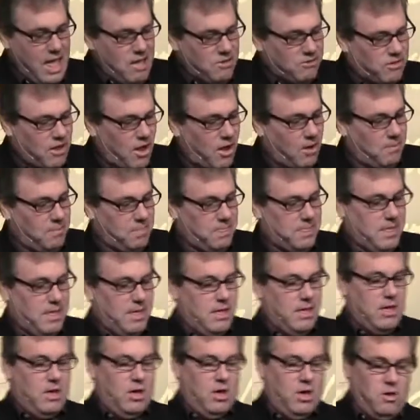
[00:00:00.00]
So,
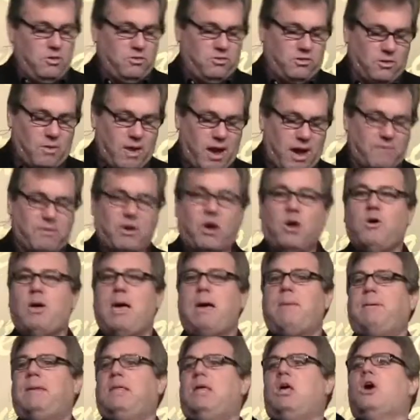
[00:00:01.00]
whosoever, who,
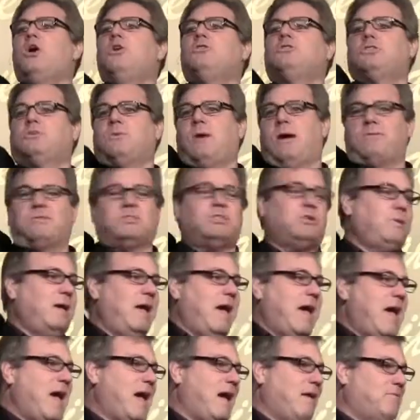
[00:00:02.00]
how many whosoever's do we
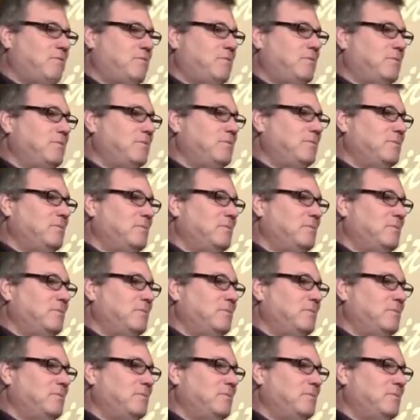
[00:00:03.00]
have?